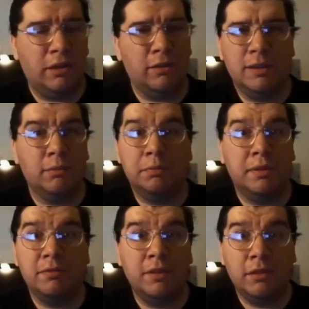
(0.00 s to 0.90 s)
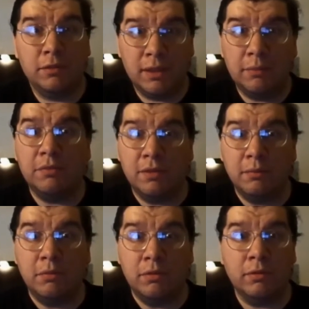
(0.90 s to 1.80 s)
I hardly ever played video games
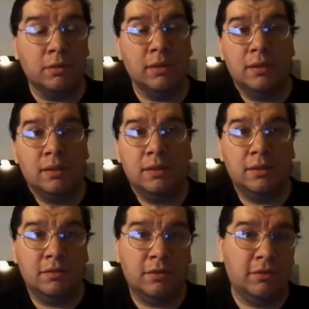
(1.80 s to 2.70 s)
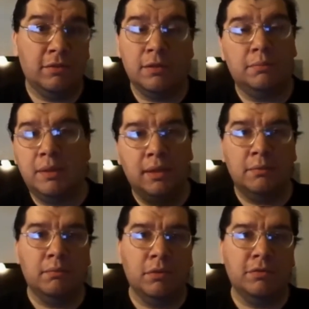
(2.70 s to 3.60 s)
anymore. So I started
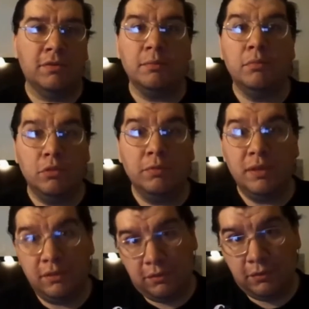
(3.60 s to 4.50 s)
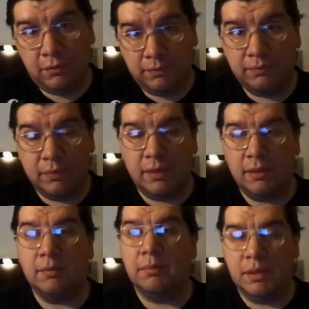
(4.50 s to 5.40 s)
buying mostly movies,
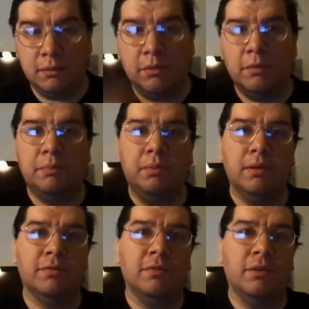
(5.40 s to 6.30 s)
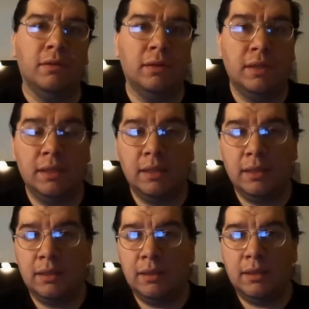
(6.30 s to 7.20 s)
you know, being a movie buff and all.
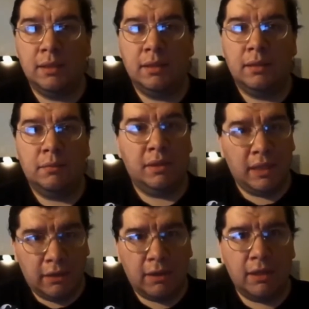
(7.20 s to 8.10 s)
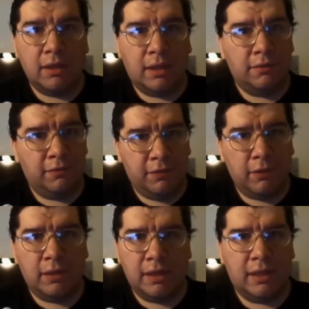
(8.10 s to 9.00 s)
But now I, I
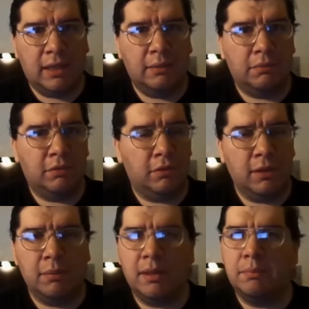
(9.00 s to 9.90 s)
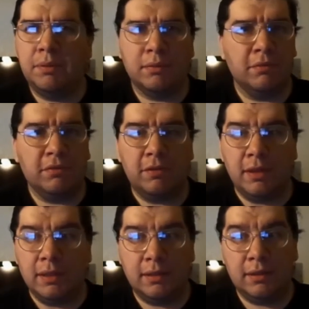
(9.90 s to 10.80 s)
feel like I totally made a big
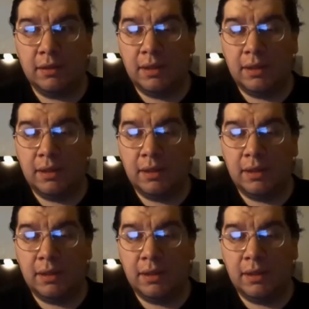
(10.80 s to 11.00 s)
mistake.